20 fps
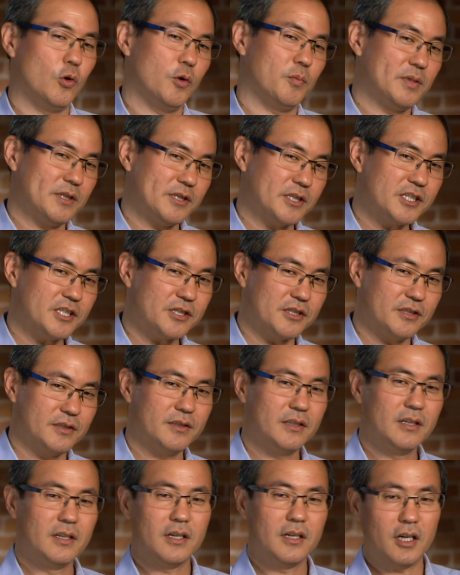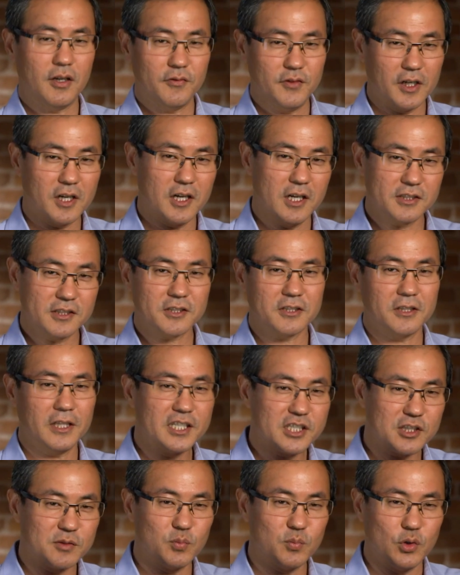or position of the
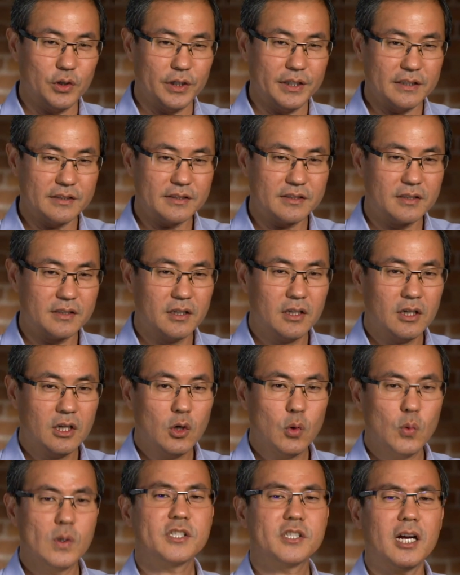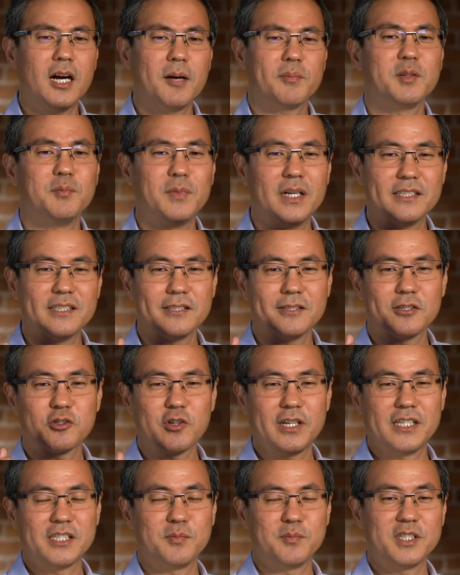constellation points, which optimizes
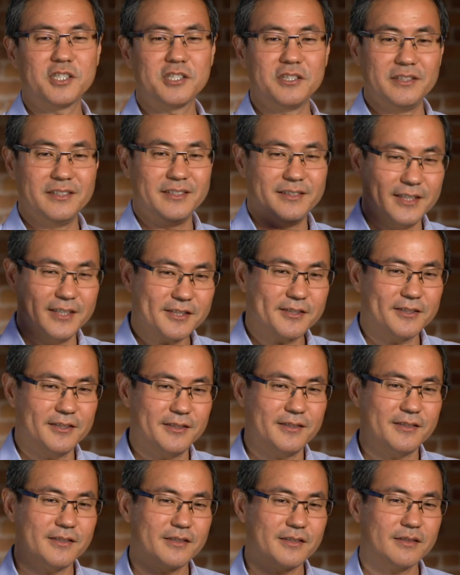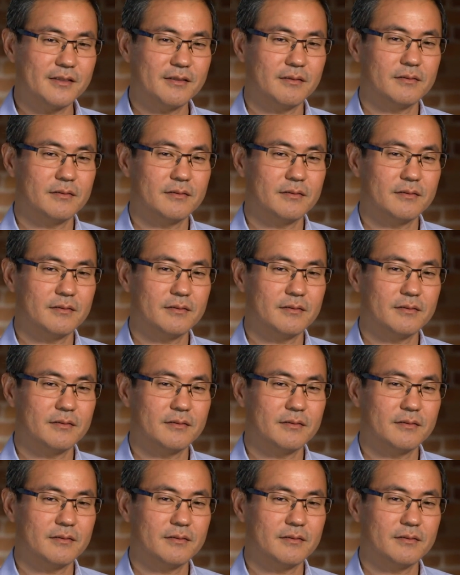transmission distance.